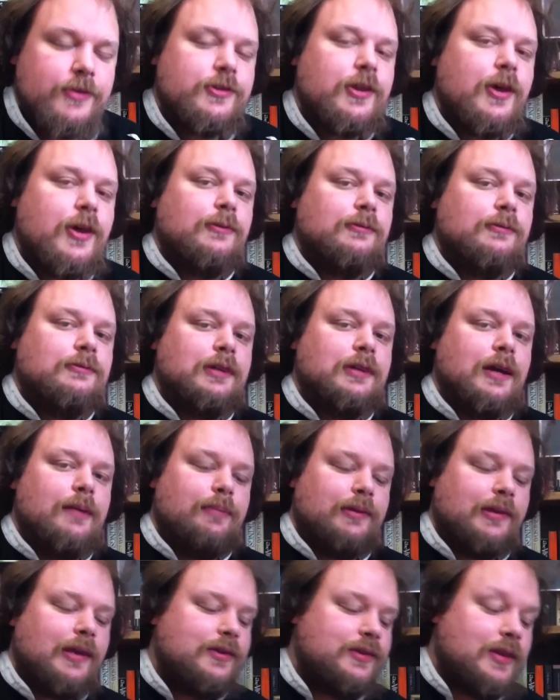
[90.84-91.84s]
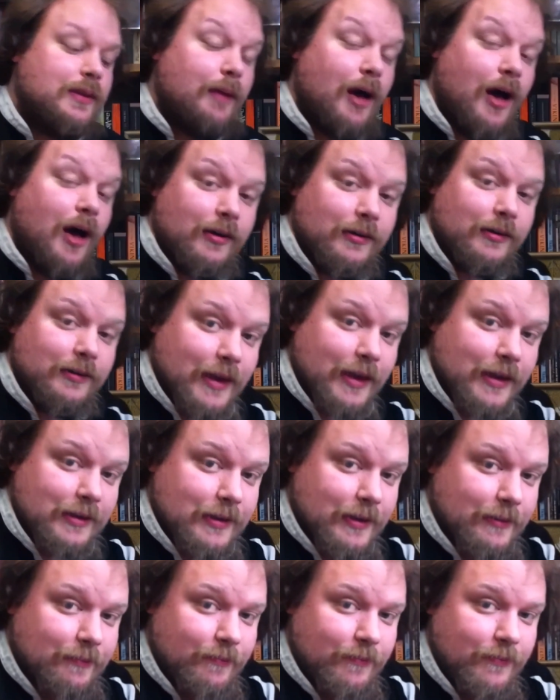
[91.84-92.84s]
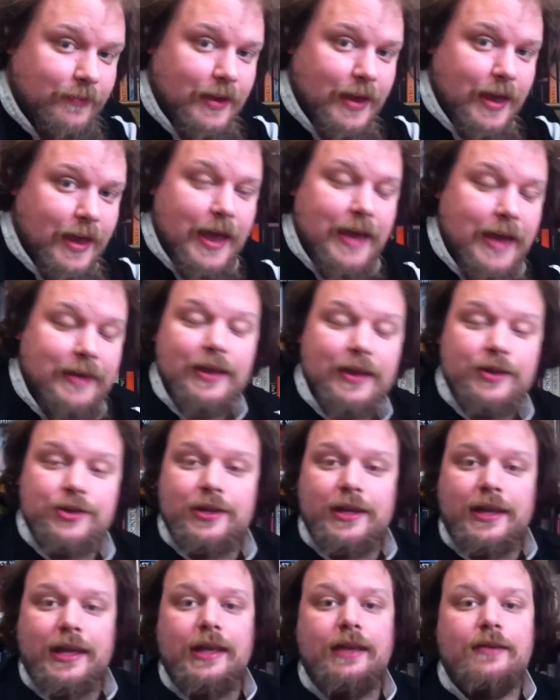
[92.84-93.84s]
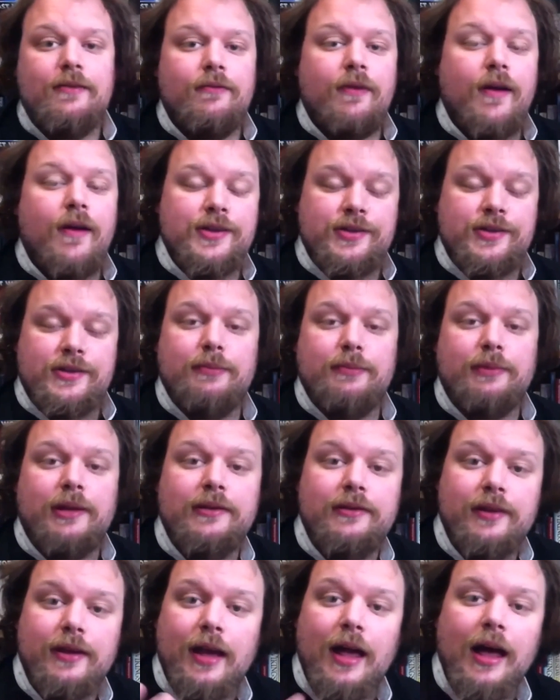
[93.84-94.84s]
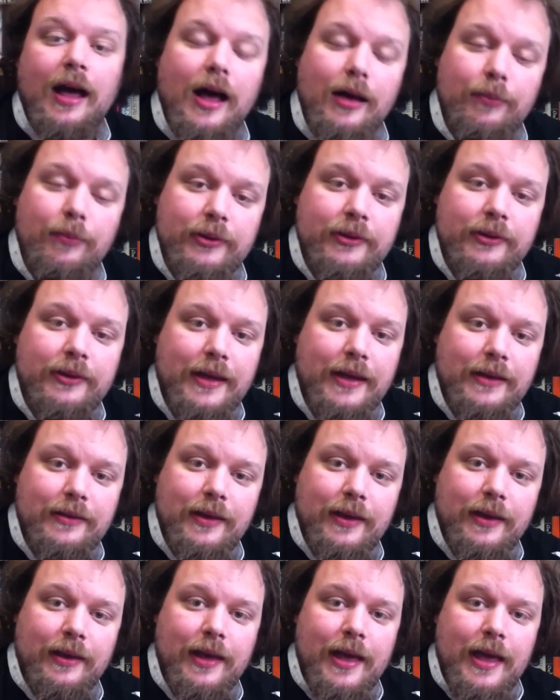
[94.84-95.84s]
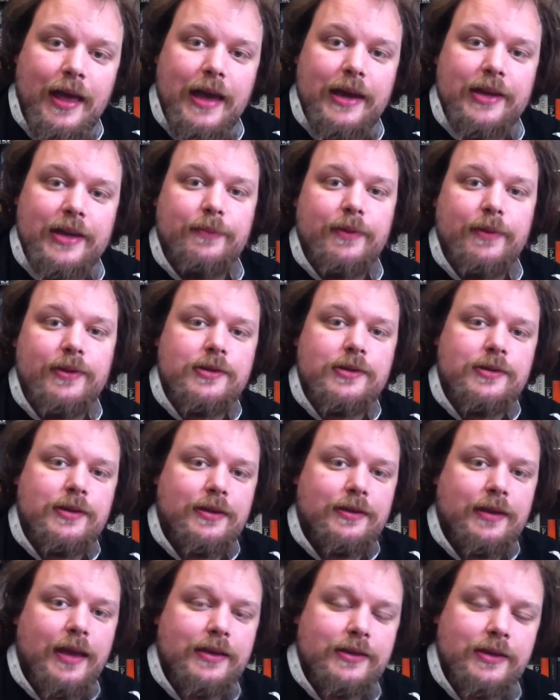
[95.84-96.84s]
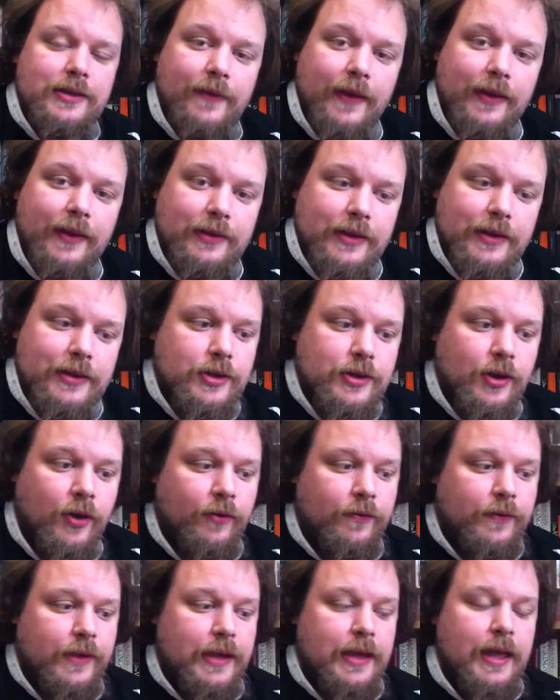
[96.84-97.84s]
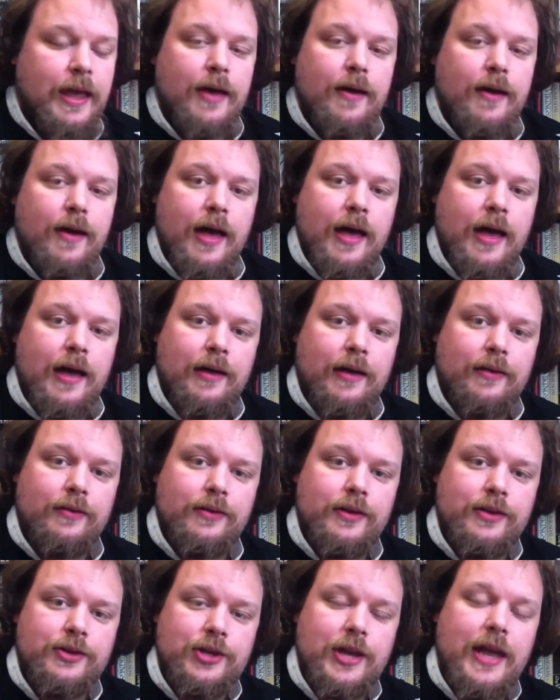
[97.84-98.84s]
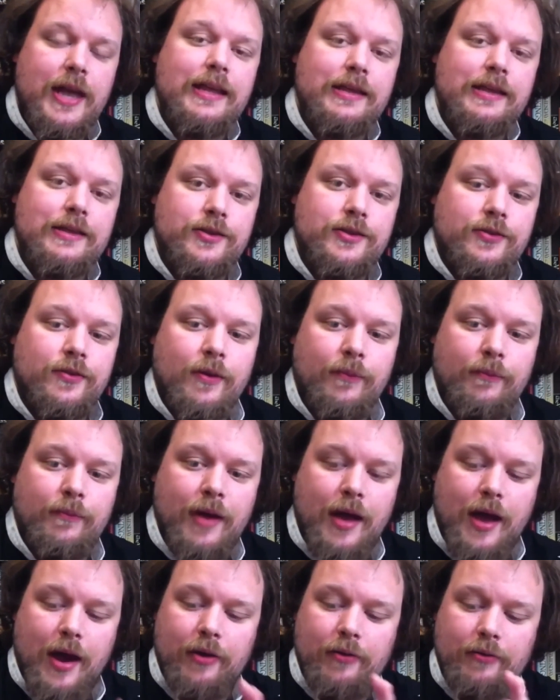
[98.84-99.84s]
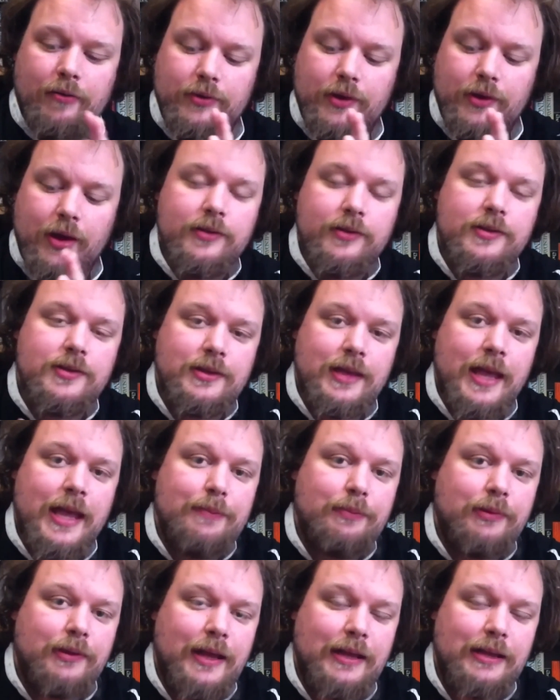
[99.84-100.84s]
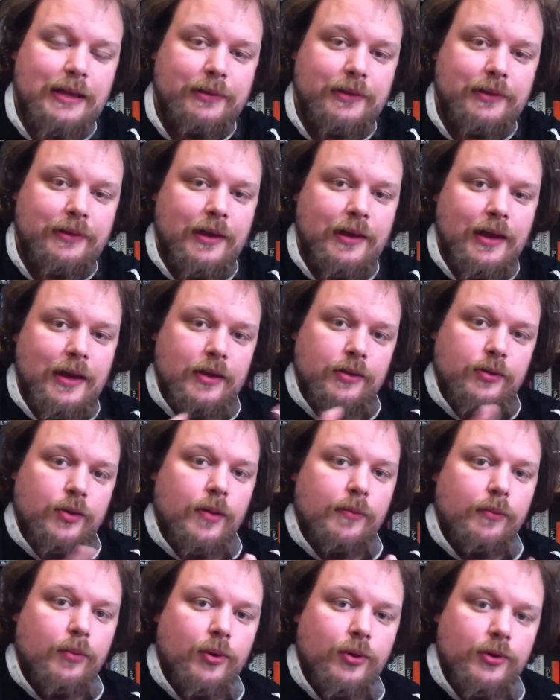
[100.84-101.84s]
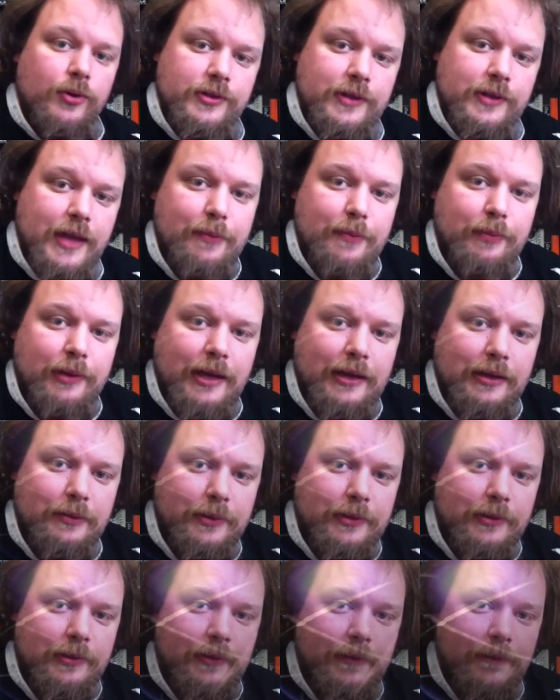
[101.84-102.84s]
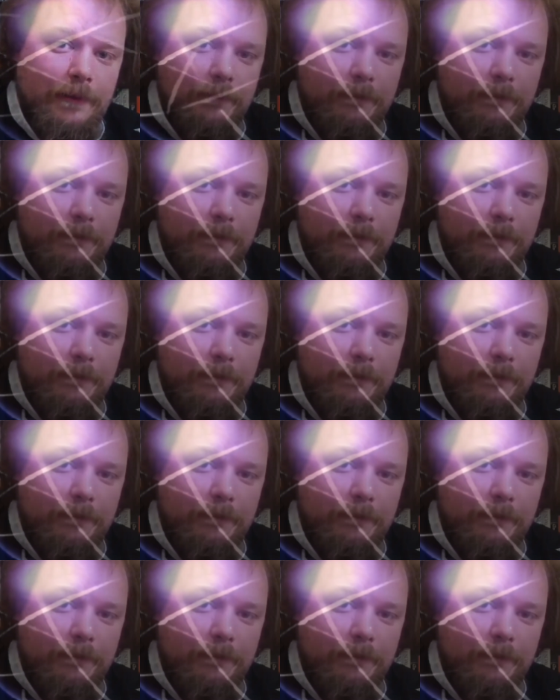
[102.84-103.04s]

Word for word: So, potassium argon dating is actually very similar to carbon dating in as much as it takes advantage of the, uh, the change from an unstable element to a more stable element.